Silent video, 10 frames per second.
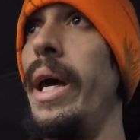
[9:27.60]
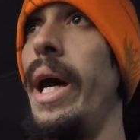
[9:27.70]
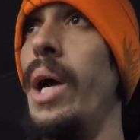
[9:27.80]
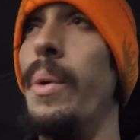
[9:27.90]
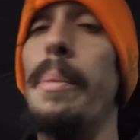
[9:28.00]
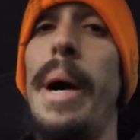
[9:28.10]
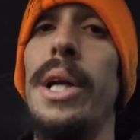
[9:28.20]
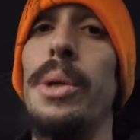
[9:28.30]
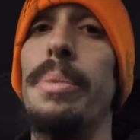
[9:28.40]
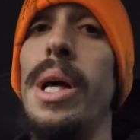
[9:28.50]
I don't want to
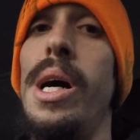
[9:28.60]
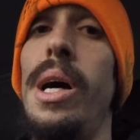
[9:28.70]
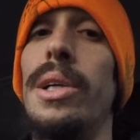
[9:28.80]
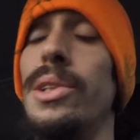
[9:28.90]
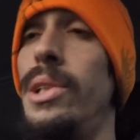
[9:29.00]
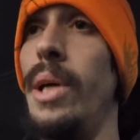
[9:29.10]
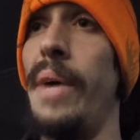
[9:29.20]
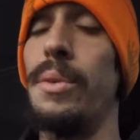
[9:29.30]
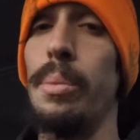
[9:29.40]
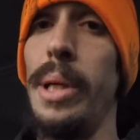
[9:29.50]
buy new plugs and still
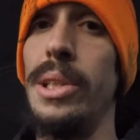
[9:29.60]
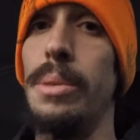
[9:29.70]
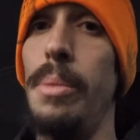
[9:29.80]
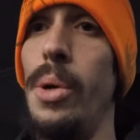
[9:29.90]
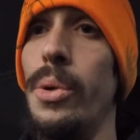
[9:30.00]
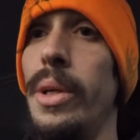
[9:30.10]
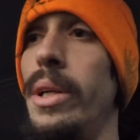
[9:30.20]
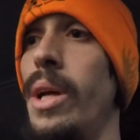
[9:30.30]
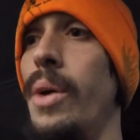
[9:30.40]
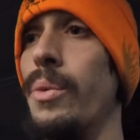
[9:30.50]
have to replace the motor,
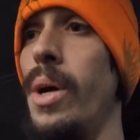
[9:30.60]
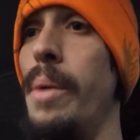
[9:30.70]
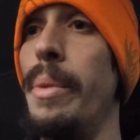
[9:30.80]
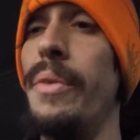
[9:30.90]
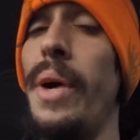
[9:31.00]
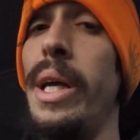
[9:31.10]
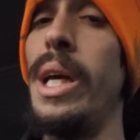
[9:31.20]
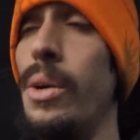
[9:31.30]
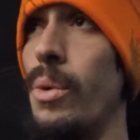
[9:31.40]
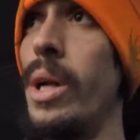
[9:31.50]
it not run. But if I can
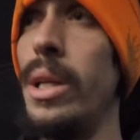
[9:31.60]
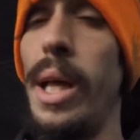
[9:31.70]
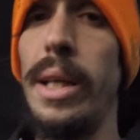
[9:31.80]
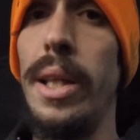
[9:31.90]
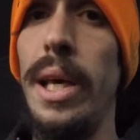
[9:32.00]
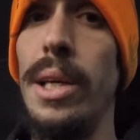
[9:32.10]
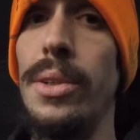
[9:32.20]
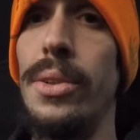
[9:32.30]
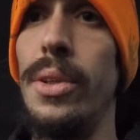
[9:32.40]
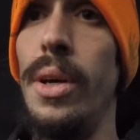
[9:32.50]
get it running like
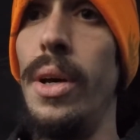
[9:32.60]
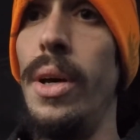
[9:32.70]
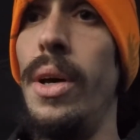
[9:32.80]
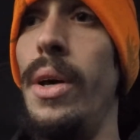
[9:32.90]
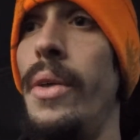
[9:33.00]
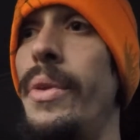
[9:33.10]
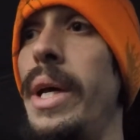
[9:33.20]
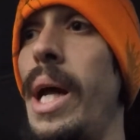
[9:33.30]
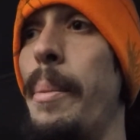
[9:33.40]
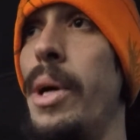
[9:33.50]
this,
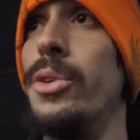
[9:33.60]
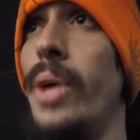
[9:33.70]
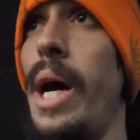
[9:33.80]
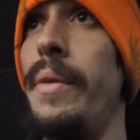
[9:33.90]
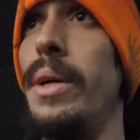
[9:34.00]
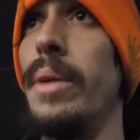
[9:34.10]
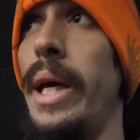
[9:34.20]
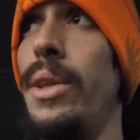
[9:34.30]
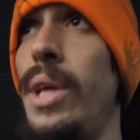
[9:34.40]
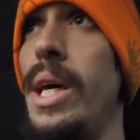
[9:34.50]
then I'm going to drive it
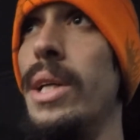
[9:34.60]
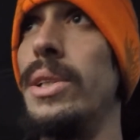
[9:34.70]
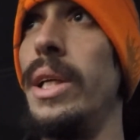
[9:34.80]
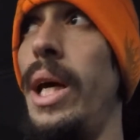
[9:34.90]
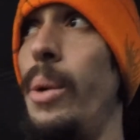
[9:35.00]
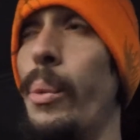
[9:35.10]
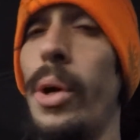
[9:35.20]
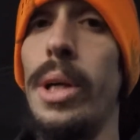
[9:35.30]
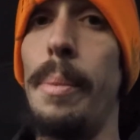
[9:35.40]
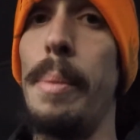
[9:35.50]
like this and
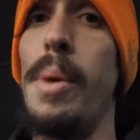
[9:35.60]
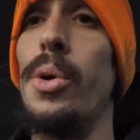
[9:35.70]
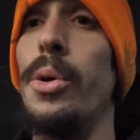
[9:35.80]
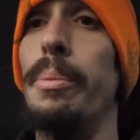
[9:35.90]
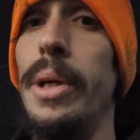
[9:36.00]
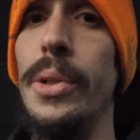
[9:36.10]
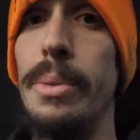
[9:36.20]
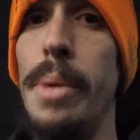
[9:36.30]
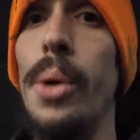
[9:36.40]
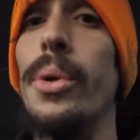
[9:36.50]
work on my motor, build
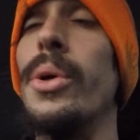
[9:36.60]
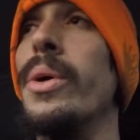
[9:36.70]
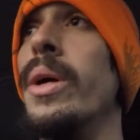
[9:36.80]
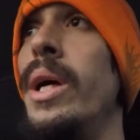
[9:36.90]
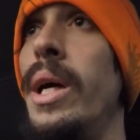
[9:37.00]
the motor.